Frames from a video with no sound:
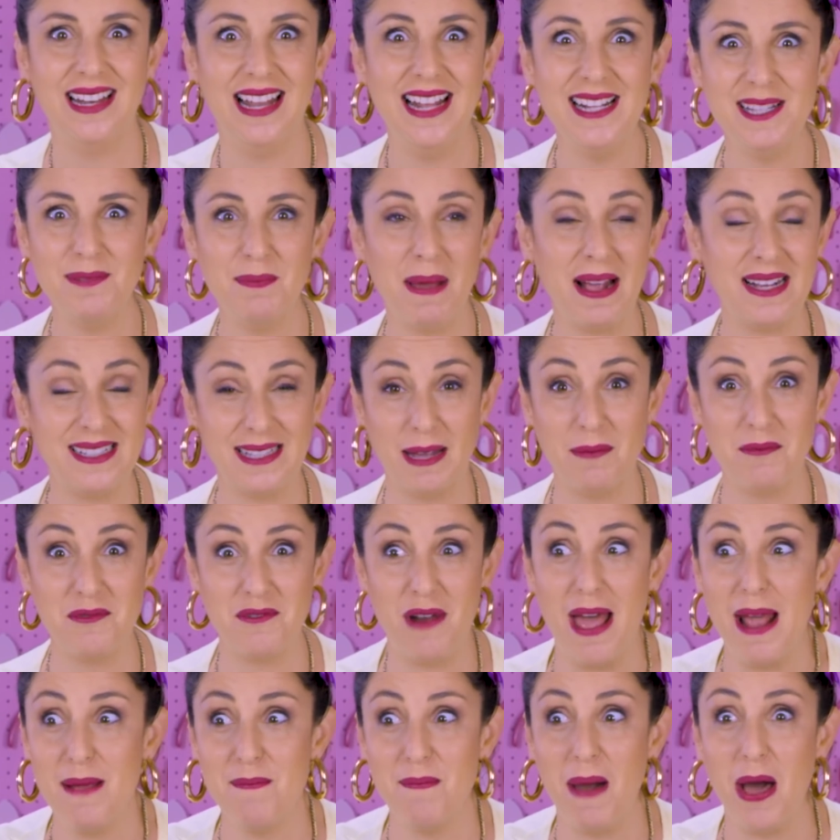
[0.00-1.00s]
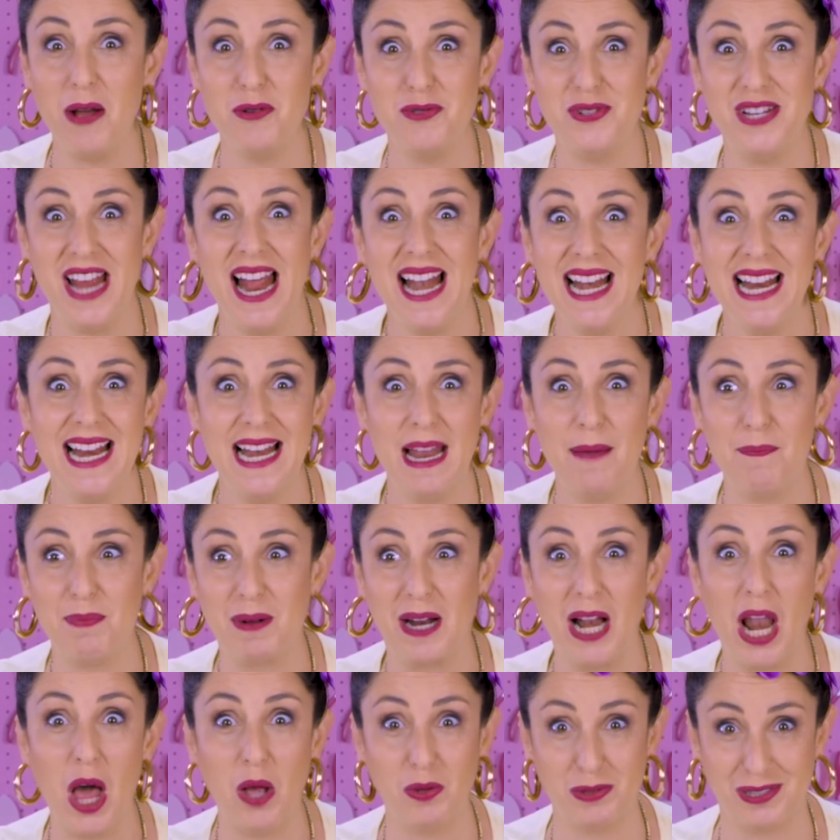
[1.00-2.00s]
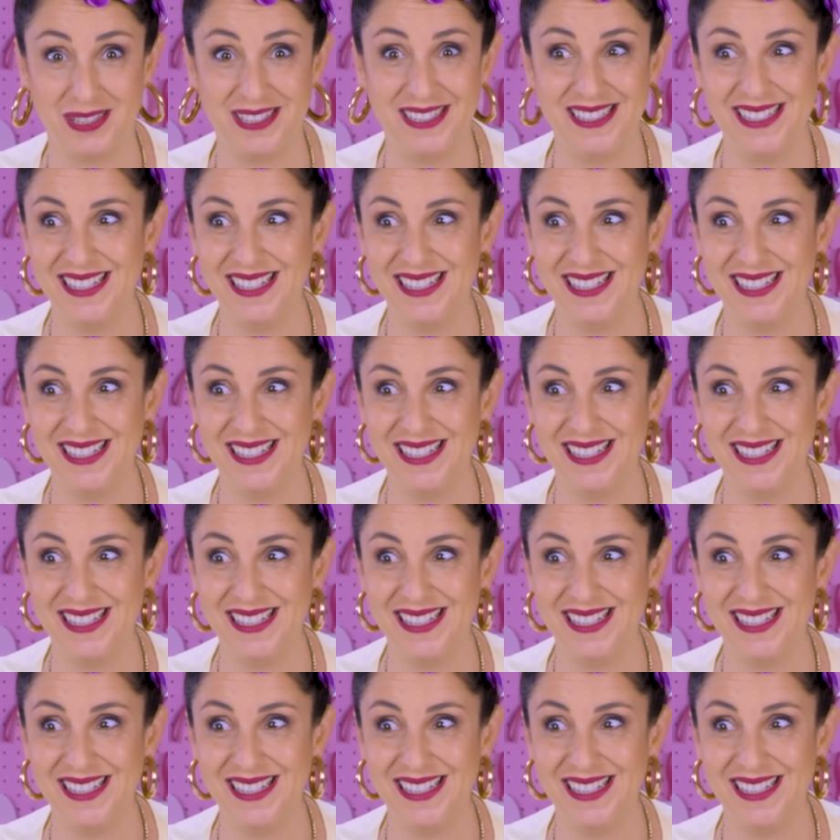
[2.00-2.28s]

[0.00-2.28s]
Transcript: Let's make some rainbow jelly lip gloss.